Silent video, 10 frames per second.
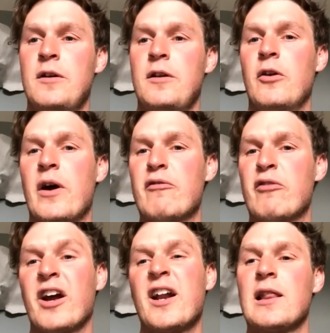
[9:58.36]

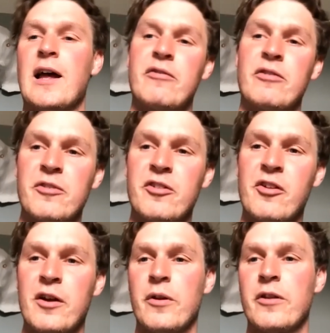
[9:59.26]
everyone kind of left them
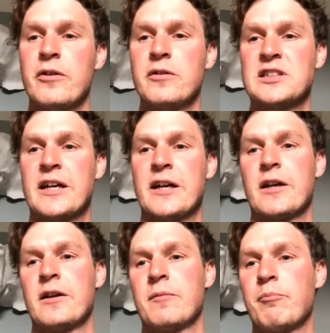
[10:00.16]
something, whether it was like
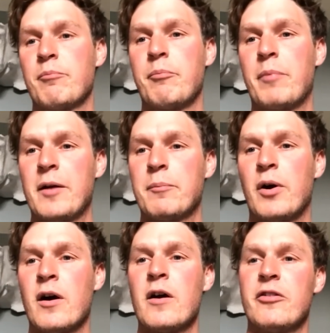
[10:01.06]
bike
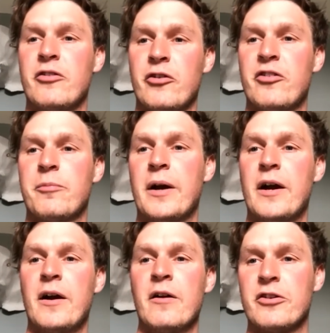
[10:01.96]
parts or
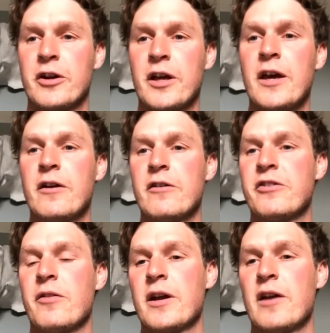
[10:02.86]
spares or kit or
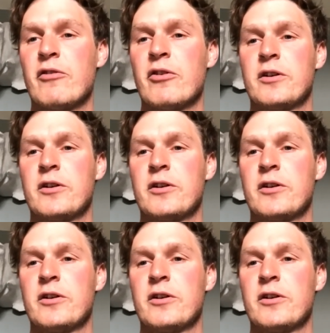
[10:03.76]
something. Everyone